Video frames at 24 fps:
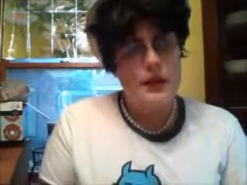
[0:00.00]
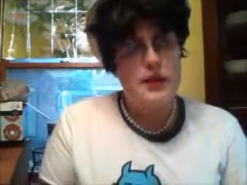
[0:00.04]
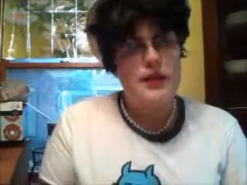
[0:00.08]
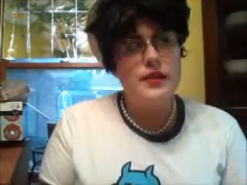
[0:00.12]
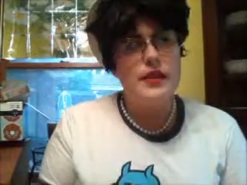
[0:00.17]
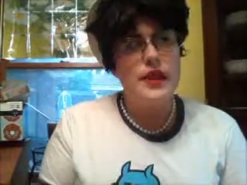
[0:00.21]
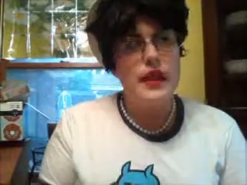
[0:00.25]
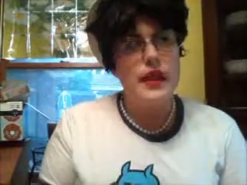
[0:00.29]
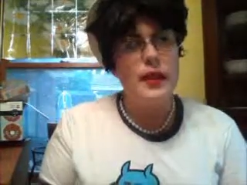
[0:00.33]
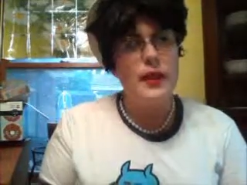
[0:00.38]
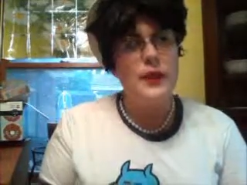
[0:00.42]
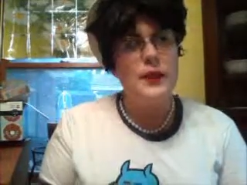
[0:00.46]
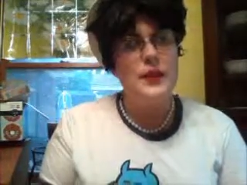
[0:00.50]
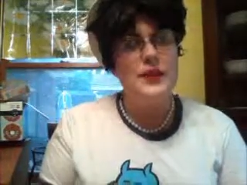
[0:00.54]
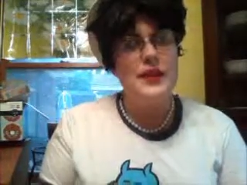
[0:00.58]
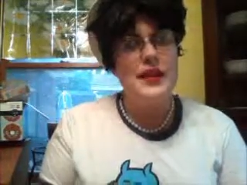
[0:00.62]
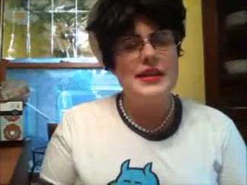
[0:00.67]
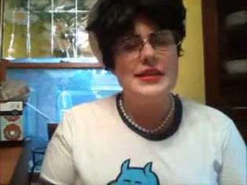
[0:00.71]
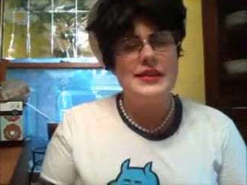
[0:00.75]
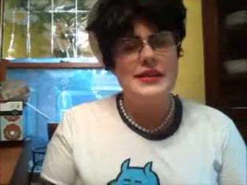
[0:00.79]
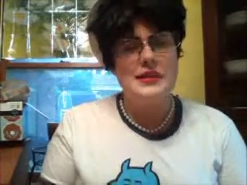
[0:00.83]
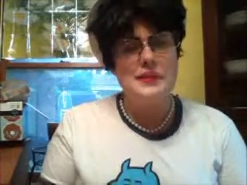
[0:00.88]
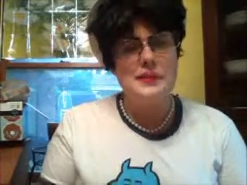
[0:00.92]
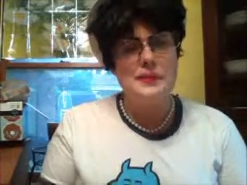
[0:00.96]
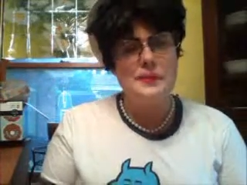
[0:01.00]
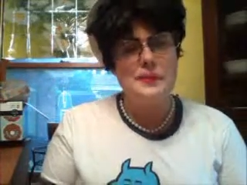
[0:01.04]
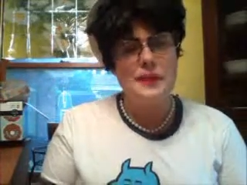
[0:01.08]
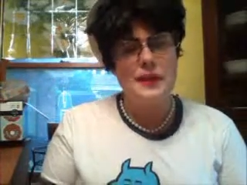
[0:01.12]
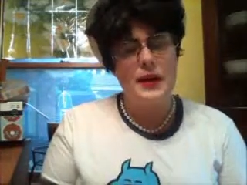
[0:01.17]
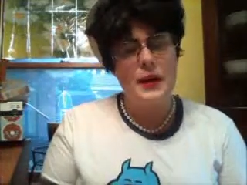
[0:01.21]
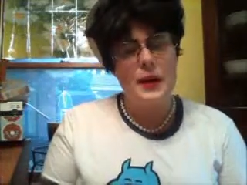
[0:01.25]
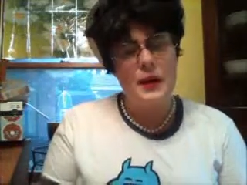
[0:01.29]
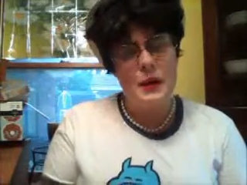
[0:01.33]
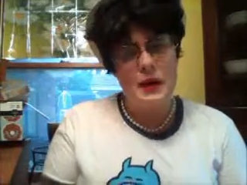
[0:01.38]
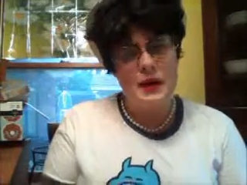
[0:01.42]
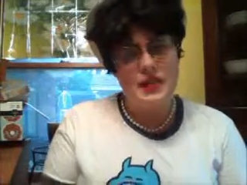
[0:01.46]
Now, that's a
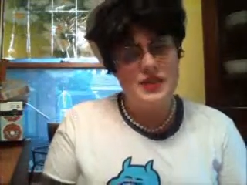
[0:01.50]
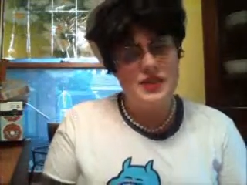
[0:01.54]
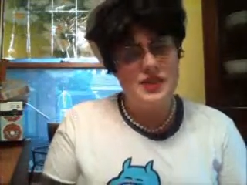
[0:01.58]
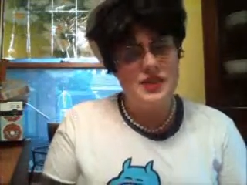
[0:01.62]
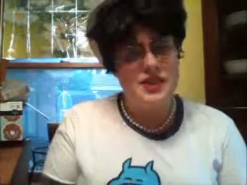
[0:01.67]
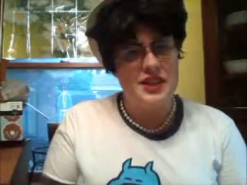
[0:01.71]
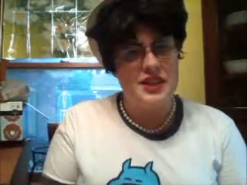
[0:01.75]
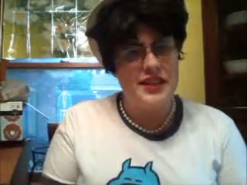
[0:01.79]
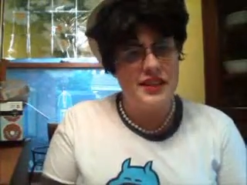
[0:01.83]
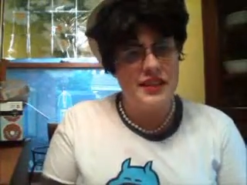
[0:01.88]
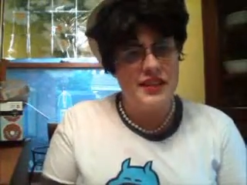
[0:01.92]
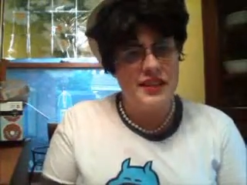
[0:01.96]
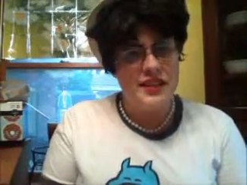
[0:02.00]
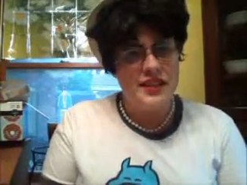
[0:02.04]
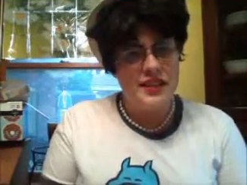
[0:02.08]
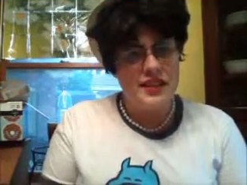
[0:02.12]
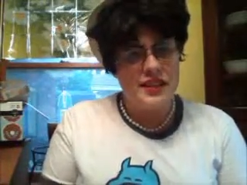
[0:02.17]
big question.